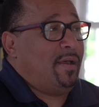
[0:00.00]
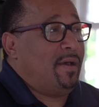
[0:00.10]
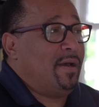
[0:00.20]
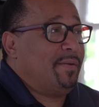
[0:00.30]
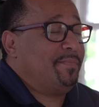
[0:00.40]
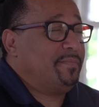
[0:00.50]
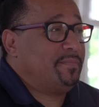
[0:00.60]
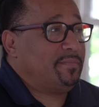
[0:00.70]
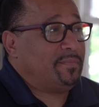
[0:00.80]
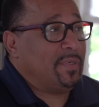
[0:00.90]

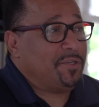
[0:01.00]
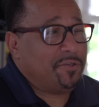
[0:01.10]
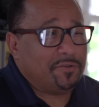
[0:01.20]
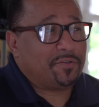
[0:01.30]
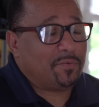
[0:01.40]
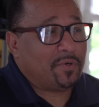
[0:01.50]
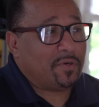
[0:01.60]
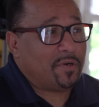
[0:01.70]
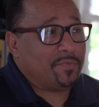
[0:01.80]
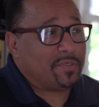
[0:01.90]
When you use the
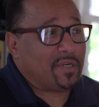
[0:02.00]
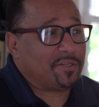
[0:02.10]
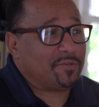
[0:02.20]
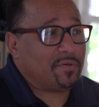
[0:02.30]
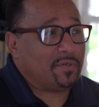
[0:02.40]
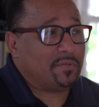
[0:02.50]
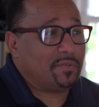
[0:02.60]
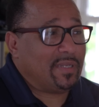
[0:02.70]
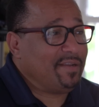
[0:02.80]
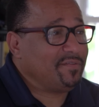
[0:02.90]
word homosexual
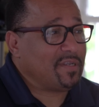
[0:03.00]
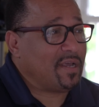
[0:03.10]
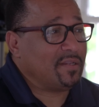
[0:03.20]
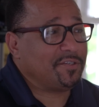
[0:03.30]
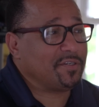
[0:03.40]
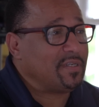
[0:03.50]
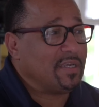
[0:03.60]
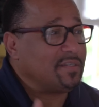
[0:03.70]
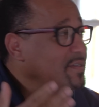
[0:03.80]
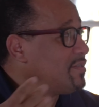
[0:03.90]
lifestyle, it just
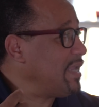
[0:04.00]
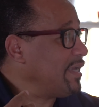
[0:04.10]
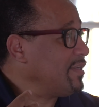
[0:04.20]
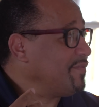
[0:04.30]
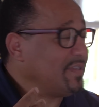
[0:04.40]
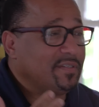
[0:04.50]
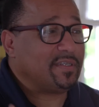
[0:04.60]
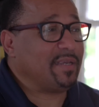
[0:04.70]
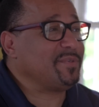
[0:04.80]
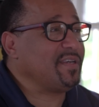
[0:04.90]
hits us negatively.
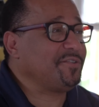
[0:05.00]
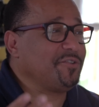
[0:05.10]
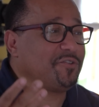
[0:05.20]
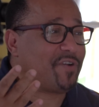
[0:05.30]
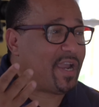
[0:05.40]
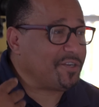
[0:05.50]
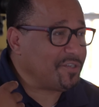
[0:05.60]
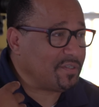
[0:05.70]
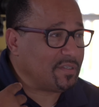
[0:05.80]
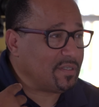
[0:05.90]
Same-sex
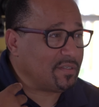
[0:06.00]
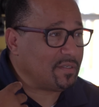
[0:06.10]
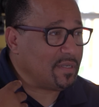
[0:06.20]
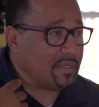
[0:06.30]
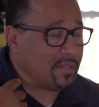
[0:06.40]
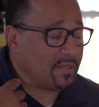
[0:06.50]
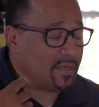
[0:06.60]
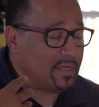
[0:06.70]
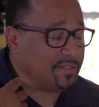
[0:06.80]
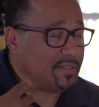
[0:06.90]
attraction
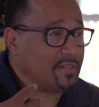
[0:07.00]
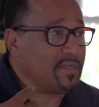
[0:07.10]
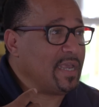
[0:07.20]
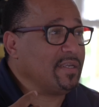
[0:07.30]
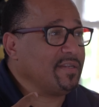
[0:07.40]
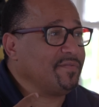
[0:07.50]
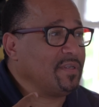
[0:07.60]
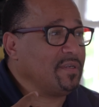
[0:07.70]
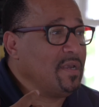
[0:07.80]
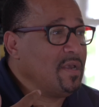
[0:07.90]
hits us
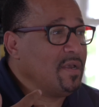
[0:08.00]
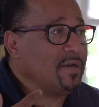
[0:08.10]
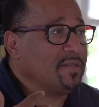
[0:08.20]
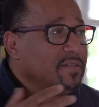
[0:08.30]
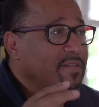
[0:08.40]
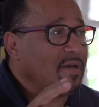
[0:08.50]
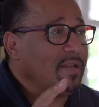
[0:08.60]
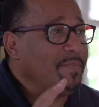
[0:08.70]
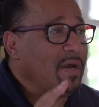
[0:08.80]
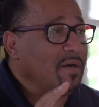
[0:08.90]
negatively because it's
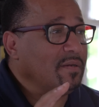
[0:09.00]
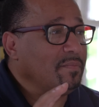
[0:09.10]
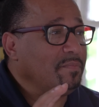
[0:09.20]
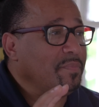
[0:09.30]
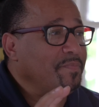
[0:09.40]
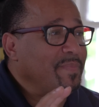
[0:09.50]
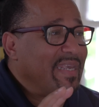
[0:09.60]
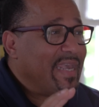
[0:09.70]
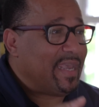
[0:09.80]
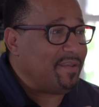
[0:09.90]
all about
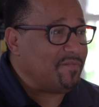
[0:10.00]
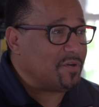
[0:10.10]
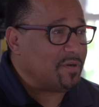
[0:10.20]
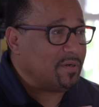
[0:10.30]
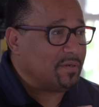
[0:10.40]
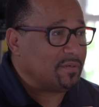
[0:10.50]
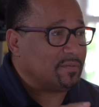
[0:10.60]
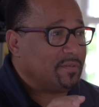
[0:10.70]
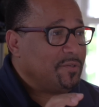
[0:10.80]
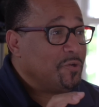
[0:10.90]
behavior,
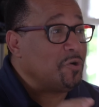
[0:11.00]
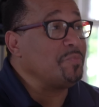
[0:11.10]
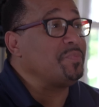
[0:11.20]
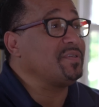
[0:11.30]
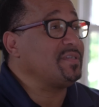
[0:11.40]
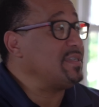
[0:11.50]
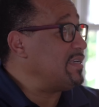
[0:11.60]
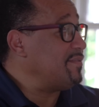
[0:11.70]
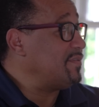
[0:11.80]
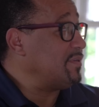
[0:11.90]
your
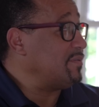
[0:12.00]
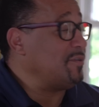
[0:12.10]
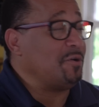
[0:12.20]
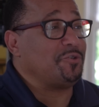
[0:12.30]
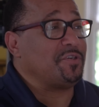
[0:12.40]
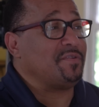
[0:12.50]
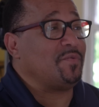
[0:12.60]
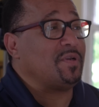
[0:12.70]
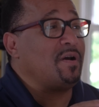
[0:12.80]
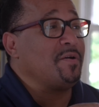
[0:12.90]
perceived notion of
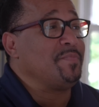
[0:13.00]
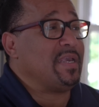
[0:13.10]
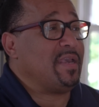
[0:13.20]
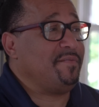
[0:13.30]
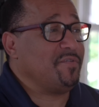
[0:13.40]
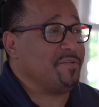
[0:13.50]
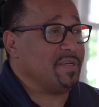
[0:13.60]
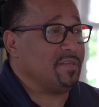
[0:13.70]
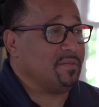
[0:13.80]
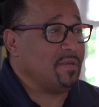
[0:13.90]
what our behavior
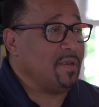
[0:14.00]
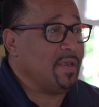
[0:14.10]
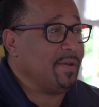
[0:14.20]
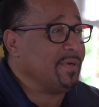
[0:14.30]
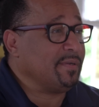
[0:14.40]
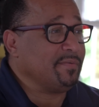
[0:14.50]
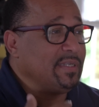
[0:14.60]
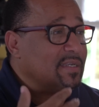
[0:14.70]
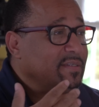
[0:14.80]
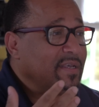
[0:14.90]
is, when it
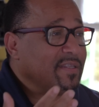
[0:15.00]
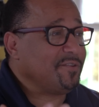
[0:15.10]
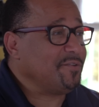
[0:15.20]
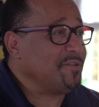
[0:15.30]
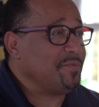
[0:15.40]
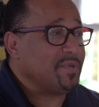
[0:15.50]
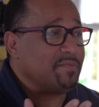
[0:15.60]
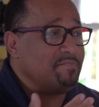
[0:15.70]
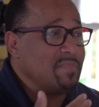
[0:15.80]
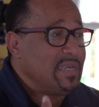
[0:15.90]
really has nothing to do
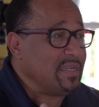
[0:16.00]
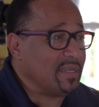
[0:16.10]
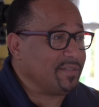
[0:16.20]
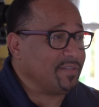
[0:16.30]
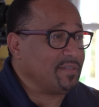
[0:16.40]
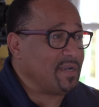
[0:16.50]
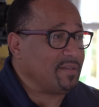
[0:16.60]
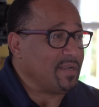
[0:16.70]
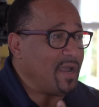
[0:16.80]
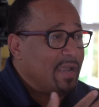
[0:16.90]
with me
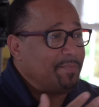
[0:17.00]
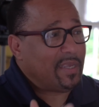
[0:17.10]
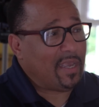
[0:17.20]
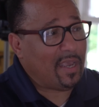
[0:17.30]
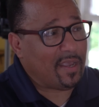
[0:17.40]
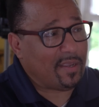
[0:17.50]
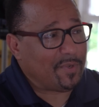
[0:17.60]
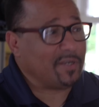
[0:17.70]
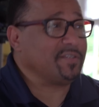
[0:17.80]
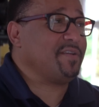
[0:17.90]
necessarily. I'm gay
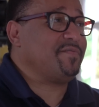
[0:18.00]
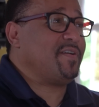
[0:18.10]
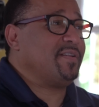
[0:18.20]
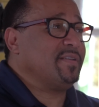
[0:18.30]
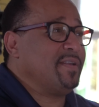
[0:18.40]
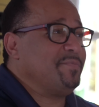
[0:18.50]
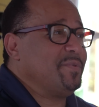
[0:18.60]
because I fall in